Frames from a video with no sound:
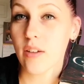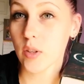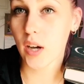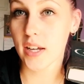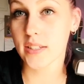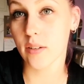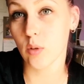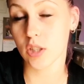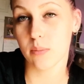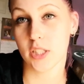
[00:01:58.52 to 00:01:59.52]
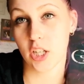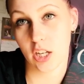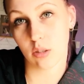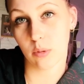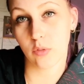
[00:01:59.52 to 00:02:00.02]
If you guys have watched my
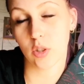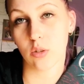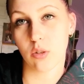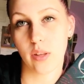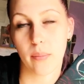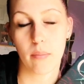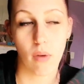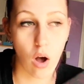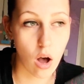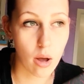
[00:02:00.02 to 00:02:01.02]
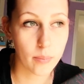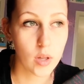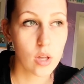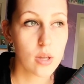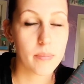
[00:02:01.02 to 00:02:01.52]
channel before, you know that my mom
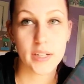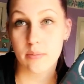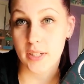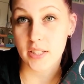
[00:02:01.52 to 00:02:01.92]
picks my